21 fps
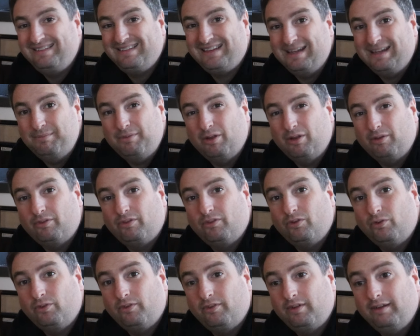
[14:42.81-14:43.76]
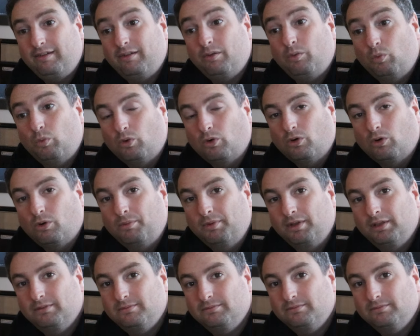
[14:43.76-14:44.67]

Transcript: to keep those tutsis warm.